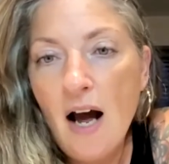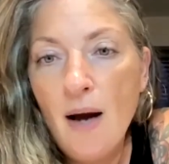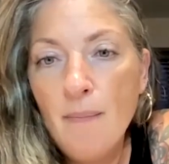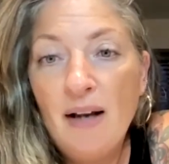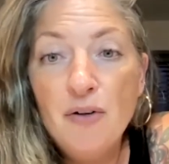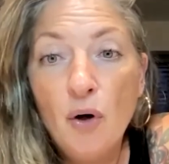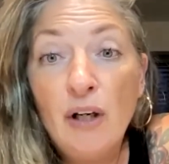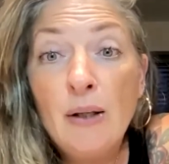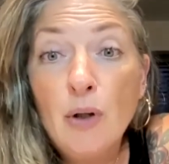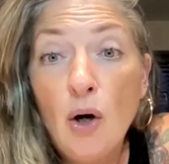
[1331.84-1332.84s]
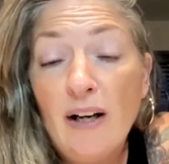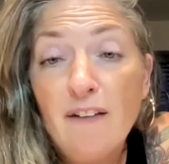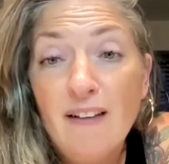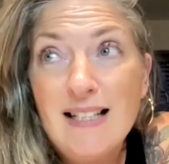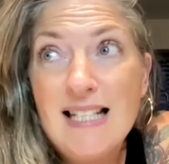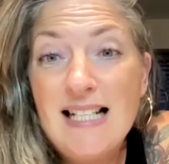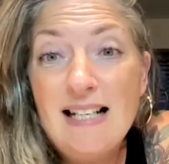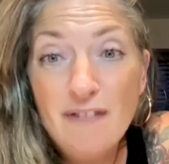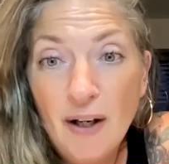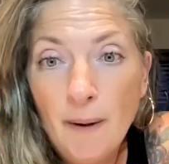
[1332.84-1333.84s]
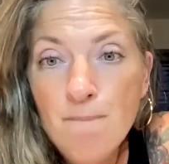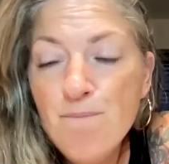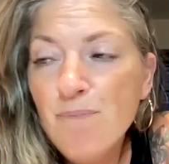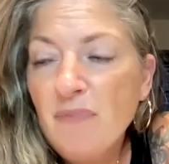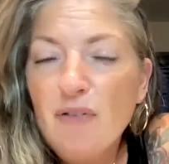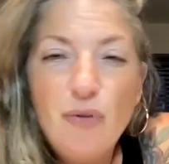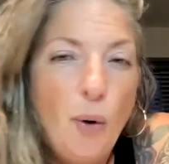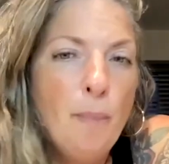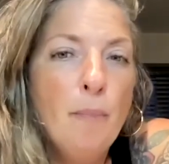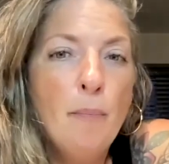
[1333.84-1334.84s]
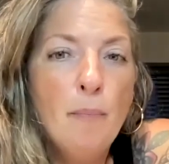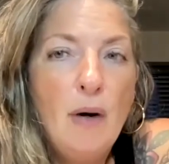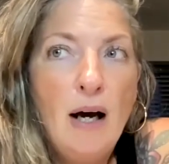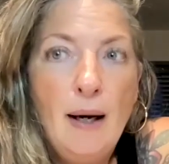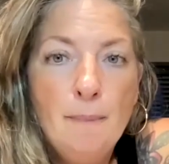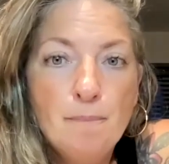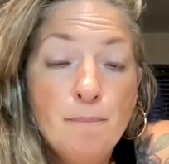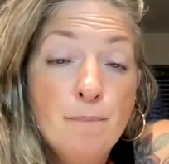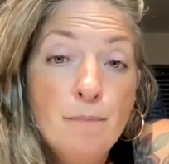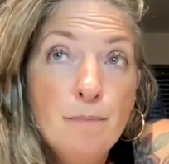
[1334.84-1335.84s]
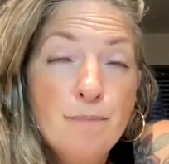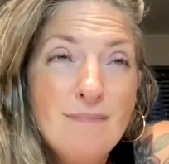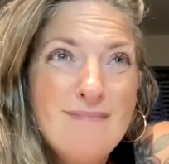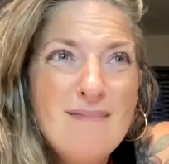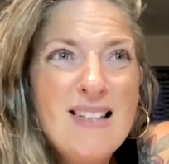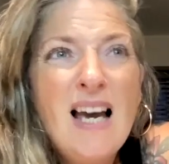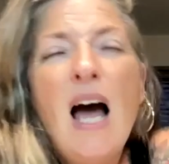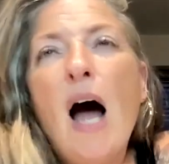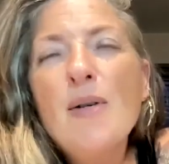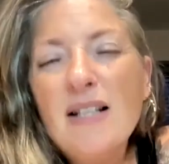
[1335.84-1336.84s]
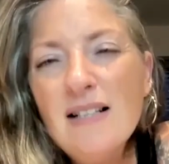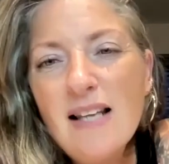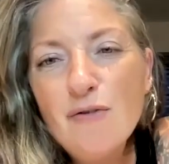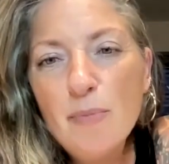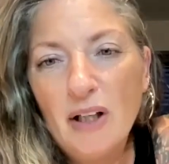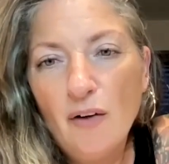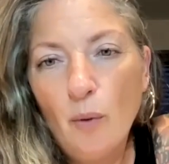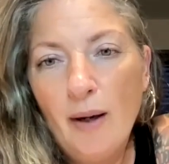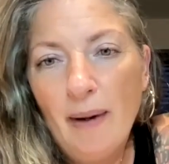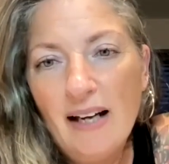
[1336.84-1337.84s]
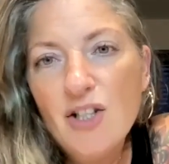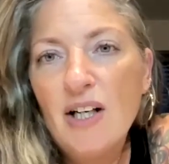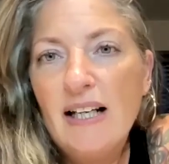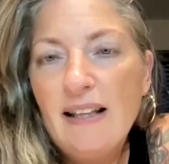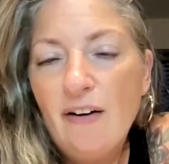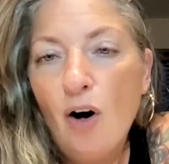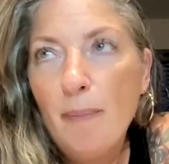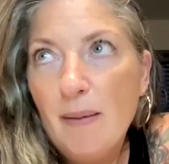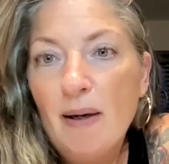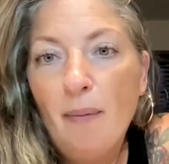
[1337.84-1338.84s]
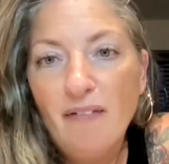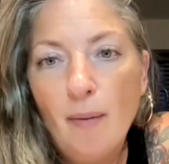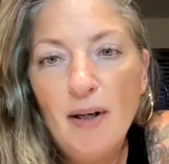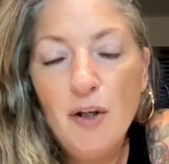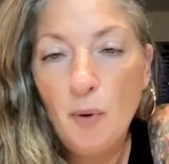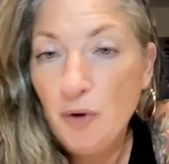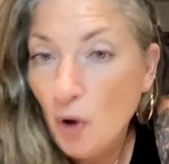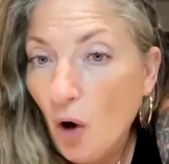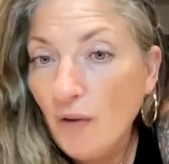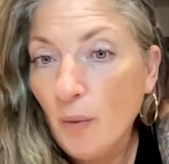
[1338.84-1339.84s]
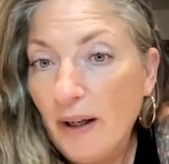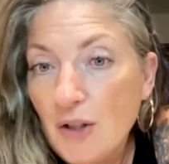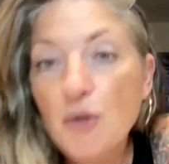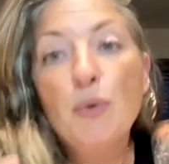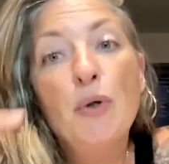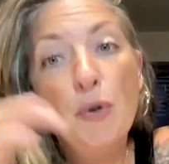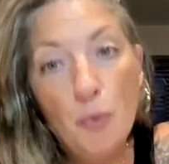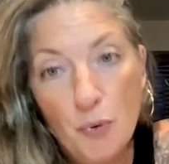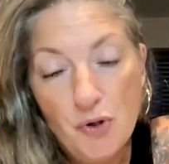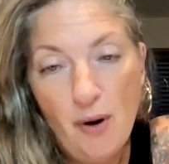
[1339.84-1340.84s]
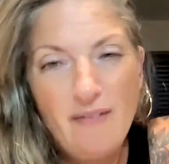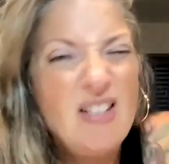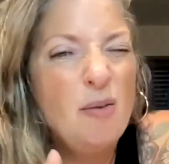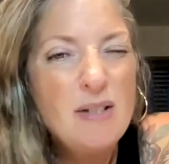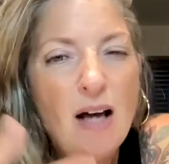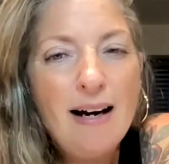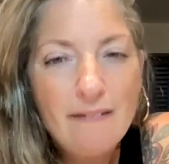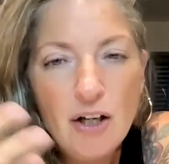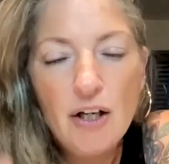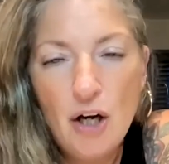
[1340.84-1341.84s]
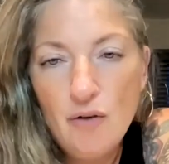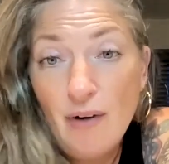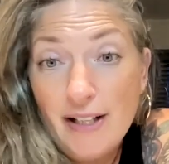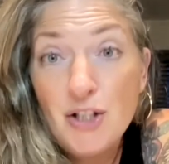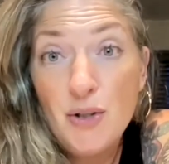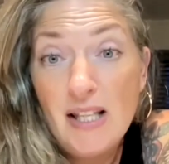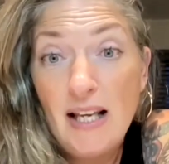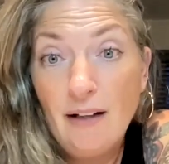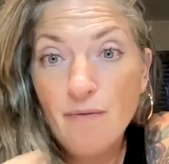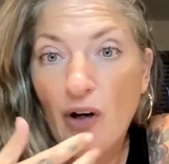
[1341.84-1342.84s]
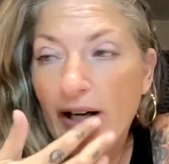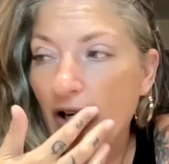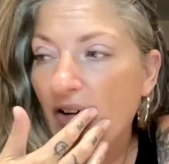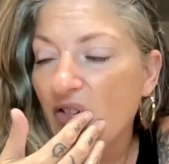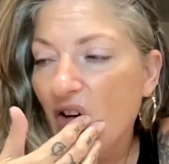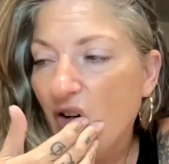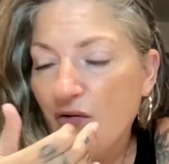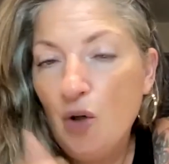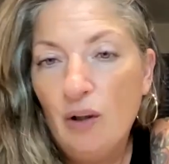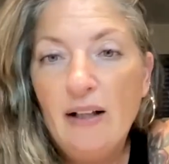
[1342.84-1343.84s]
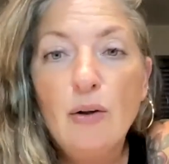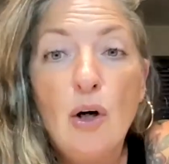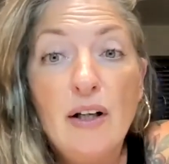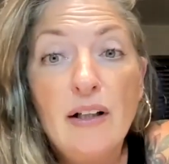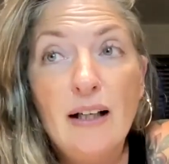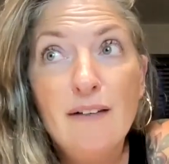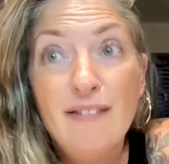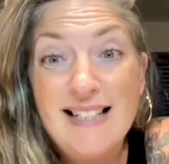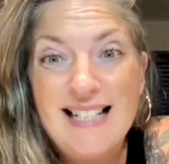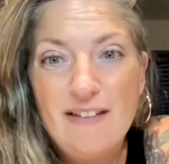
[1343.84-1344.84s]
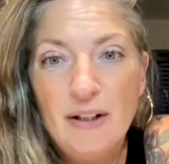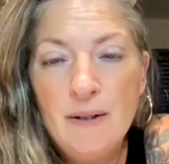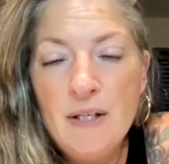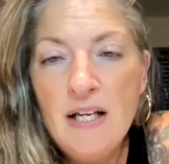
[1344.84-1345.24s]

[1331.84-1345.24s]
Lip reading: and non-alcoholic fatty liver from, I was going to say from being overweight, but actually there are people in my family who are not overweight at all who also have it. So it's kind of a hereditary thing, right? Of non-alcoholic fatty liver.